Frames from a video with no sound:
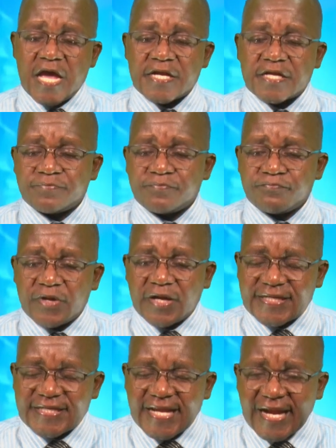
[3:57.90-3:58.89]
and
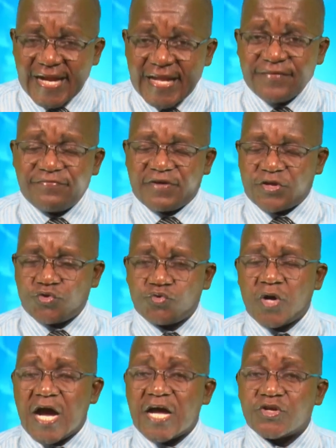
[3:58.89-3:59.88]
deliver
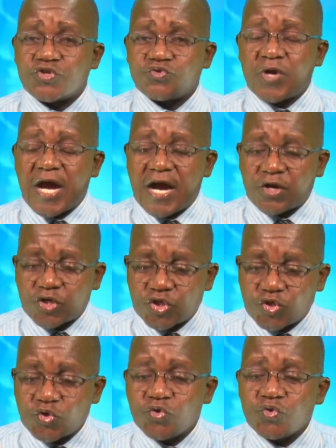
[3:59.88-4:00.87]
you unto a